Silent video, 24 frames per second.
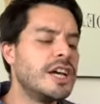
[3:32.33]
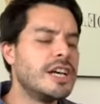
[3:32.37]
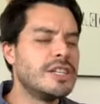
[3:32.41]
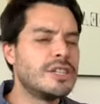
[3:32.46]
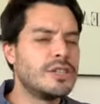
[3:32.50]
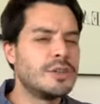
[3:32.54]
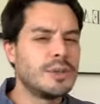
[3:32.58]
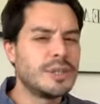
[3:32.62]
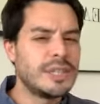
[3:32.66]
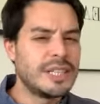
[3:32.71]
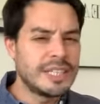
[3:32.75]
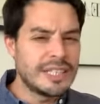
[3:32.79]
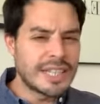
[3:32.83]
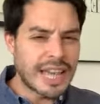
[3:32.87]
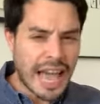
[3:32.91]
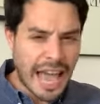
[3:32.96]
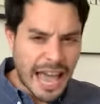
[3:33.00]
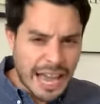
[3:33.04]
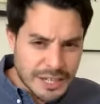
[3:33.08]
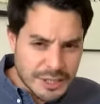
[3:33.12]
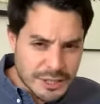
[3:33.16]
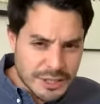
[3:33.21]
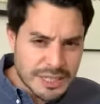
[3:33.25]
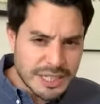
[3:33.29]
So this
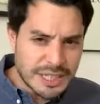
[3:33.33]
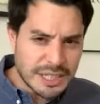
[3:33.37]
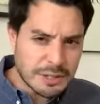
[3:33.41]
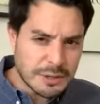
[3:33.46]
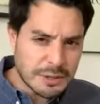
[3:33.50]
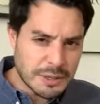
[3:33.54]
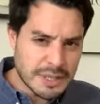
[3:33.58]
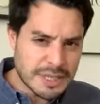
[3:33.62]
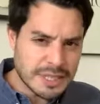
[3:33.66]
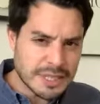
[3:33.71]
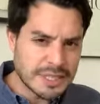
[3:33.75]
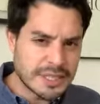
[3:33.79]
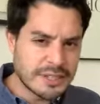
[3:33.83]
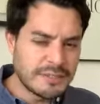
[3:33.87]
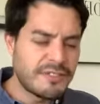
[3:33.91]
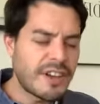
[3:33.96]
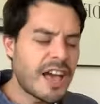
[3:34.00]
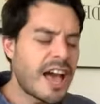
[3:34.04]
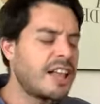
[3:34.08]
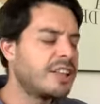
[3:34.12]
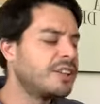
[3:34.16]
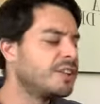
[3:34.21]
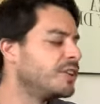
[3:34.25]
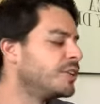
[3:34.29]
actually increases the
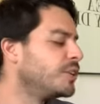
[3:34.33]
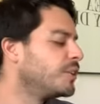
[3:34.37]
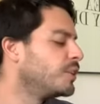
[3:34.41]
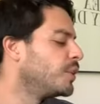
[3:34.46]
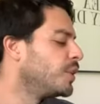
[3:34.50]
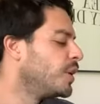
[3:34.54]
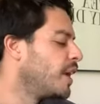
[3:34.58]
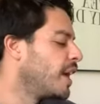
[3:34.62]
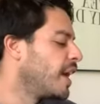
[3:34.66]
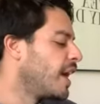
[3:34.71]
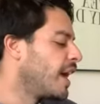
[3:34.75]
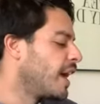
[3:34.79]
value.